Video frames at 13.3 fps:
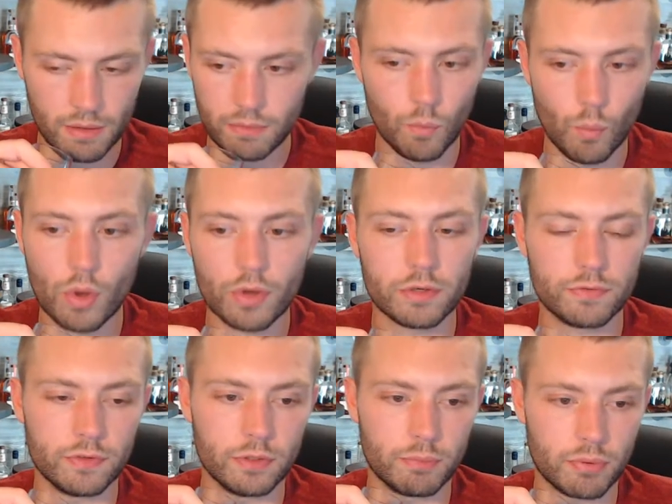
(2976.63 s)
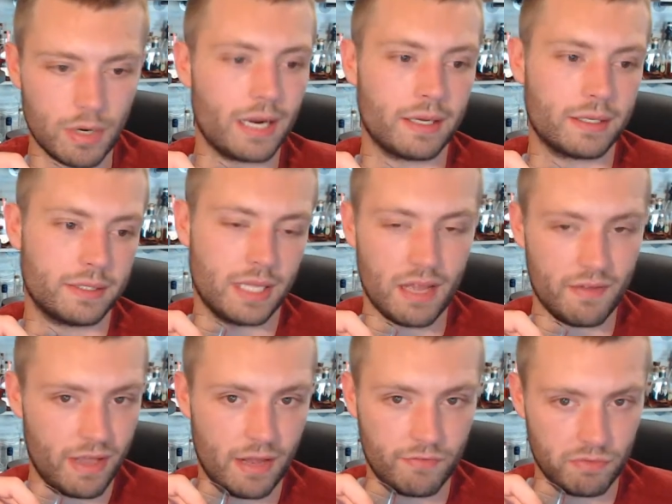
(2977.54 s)
Wonderful products that I've
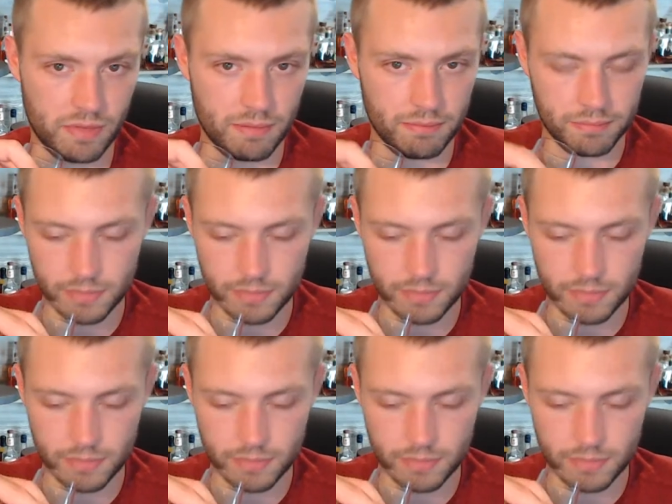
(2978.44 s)
had from them.